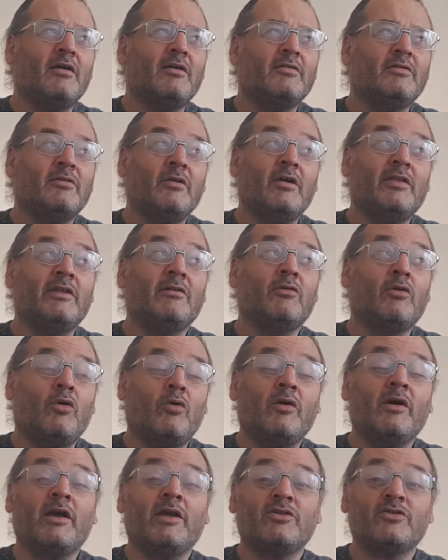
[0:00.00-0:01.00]
No, they were
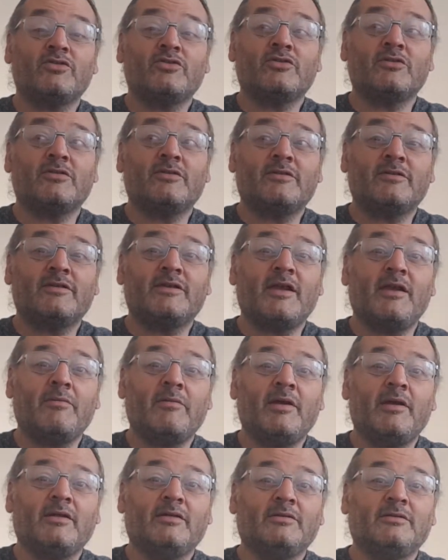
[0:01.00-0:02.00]
all
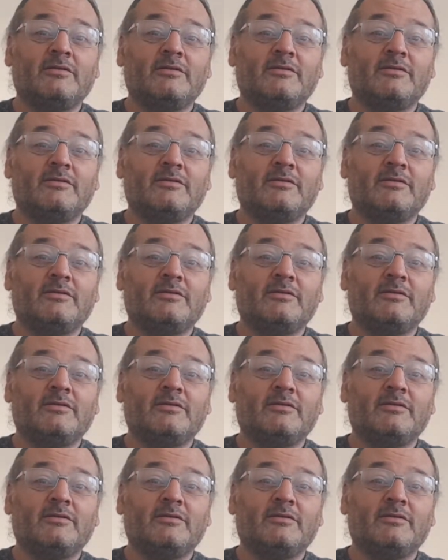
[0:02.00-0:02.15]
HTML.